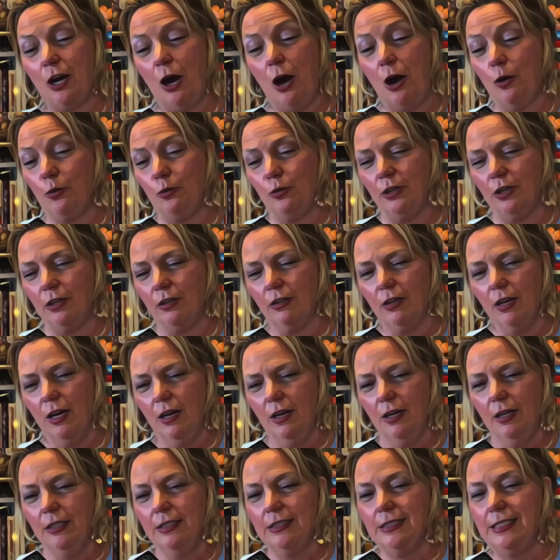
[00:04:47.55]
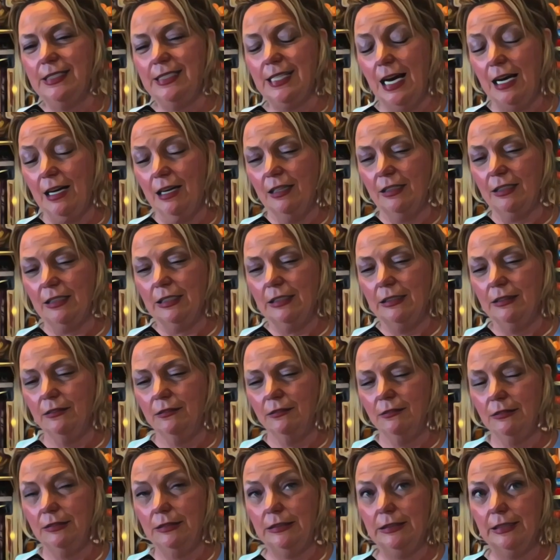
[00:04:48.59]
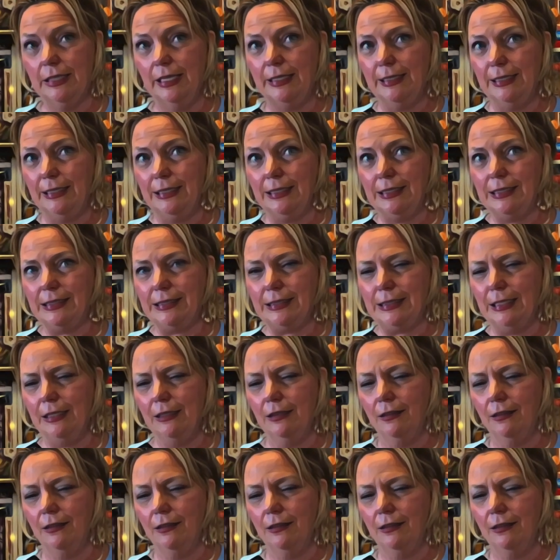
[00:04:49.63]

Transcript: owner, Doug, Yikes.